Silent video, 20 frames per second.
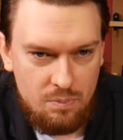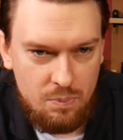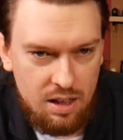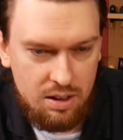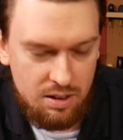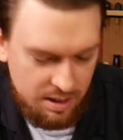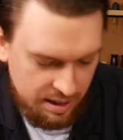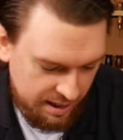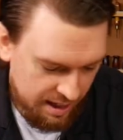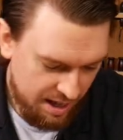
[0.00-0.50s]

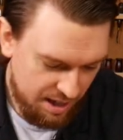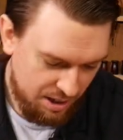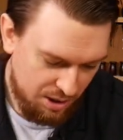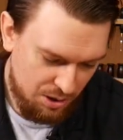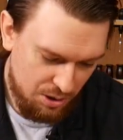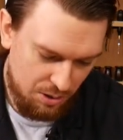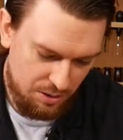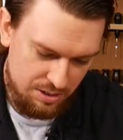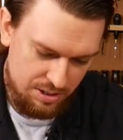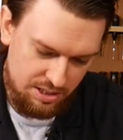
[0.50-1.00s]
Okay,
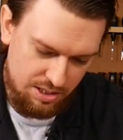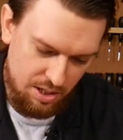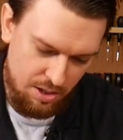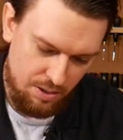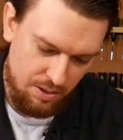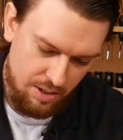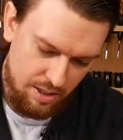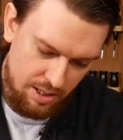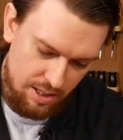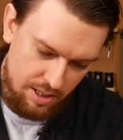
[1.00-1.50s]
cool.
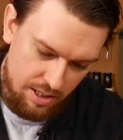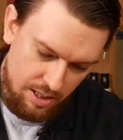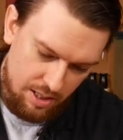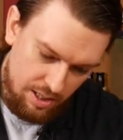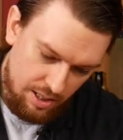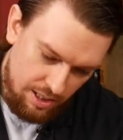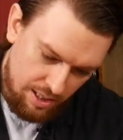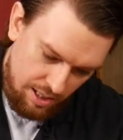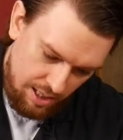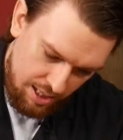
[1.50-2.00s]
So,
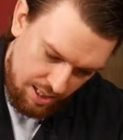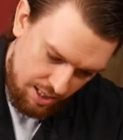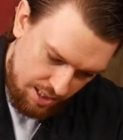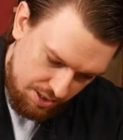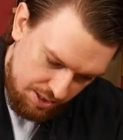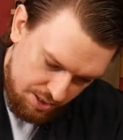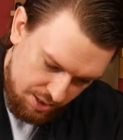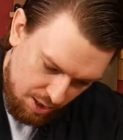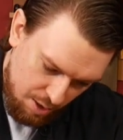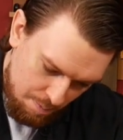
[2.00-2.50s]
uh,
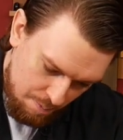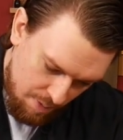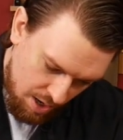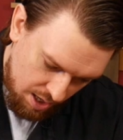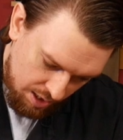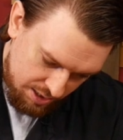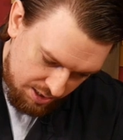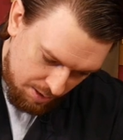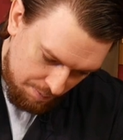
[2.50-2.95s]
just going to mark